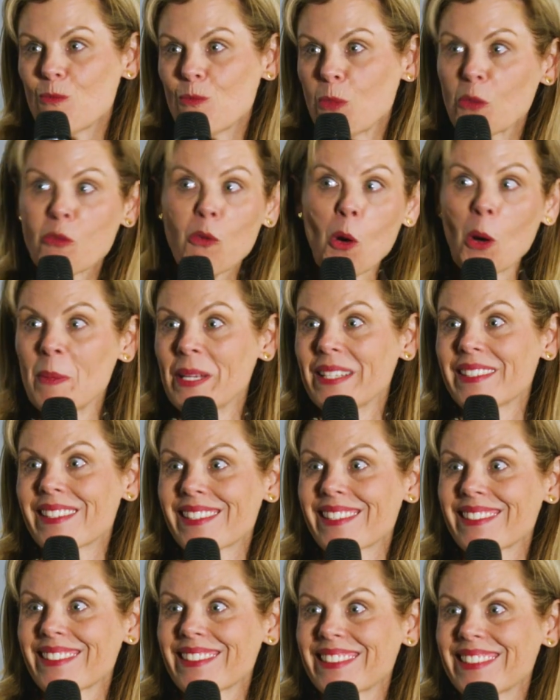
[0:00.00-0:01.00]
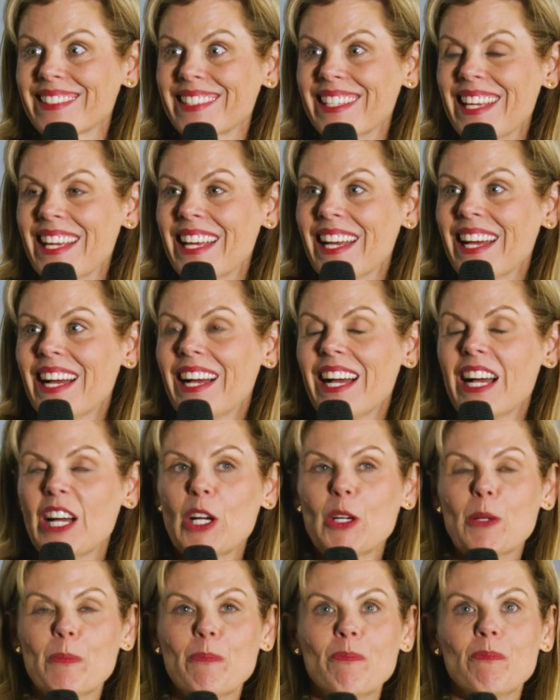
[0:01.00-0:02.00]
performance.
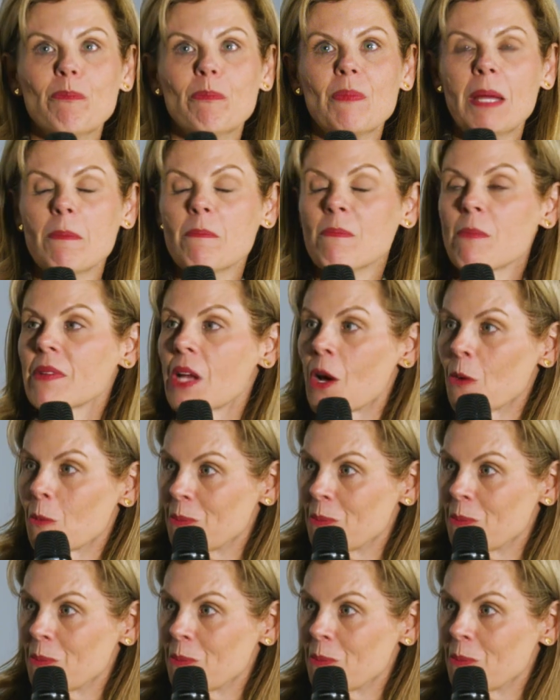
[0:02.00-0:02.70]
And